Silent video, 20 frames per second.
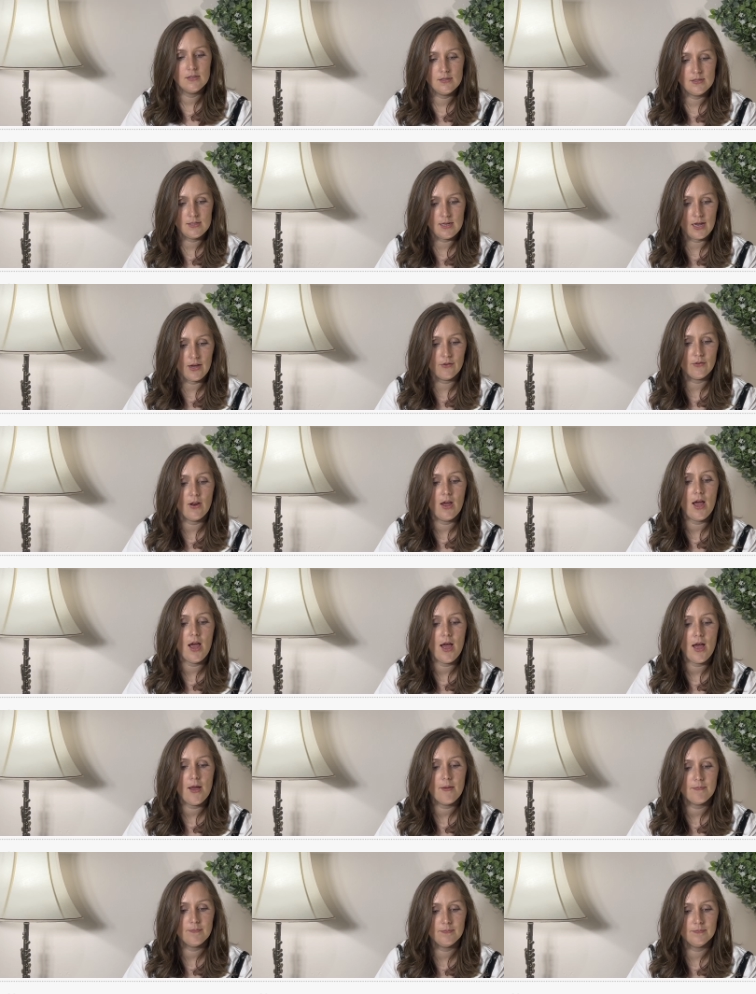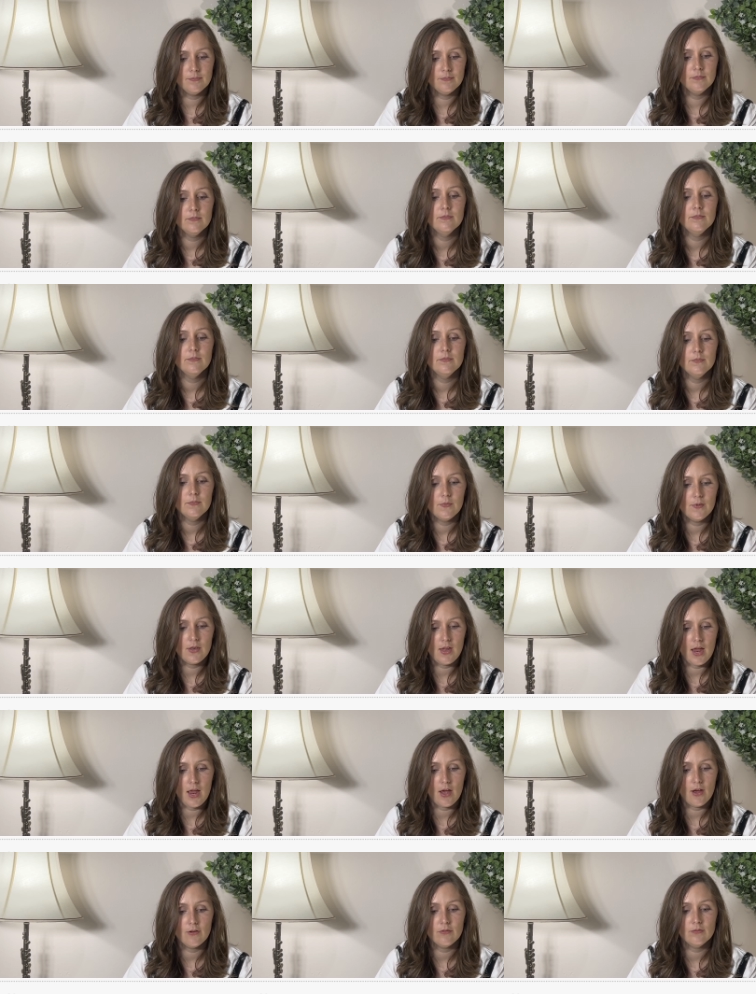Down, up,
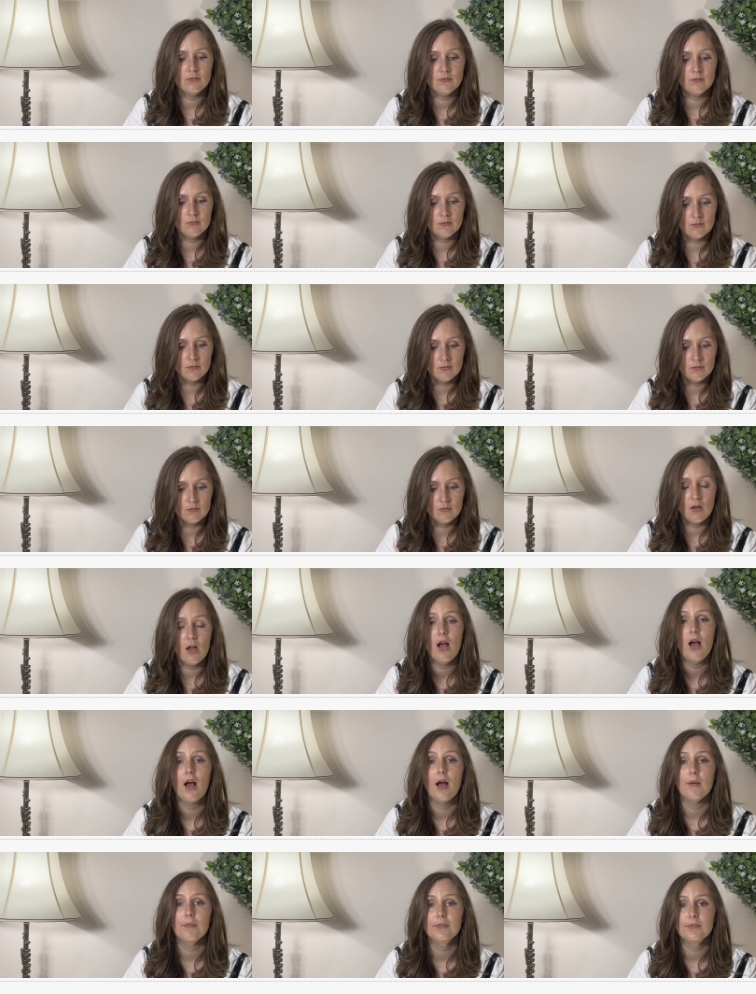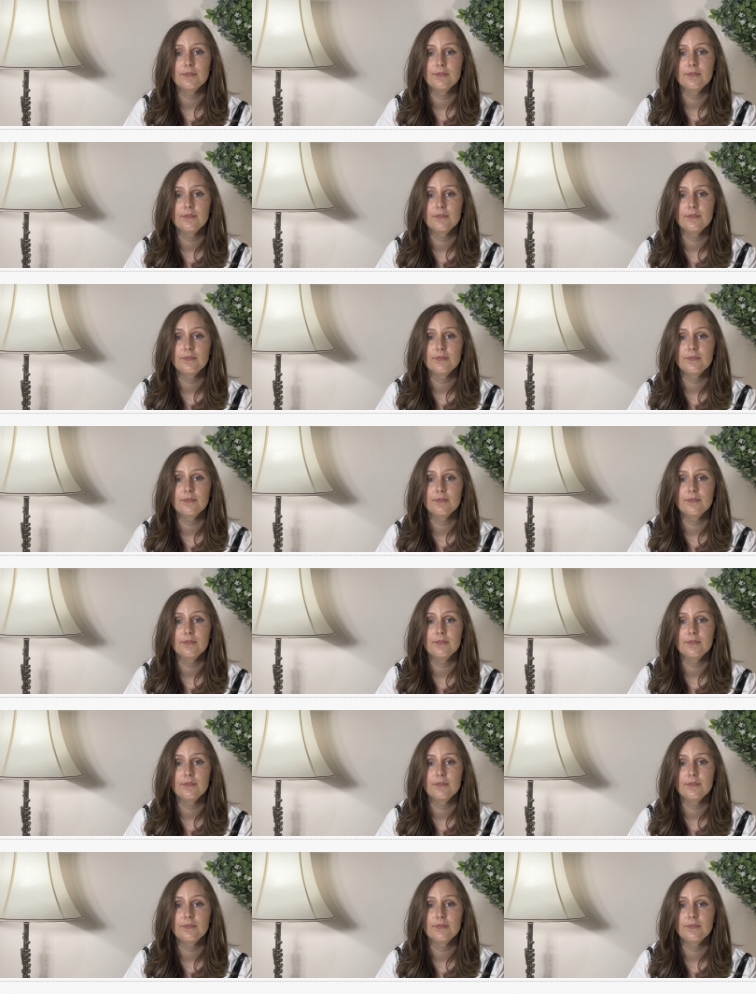down, up.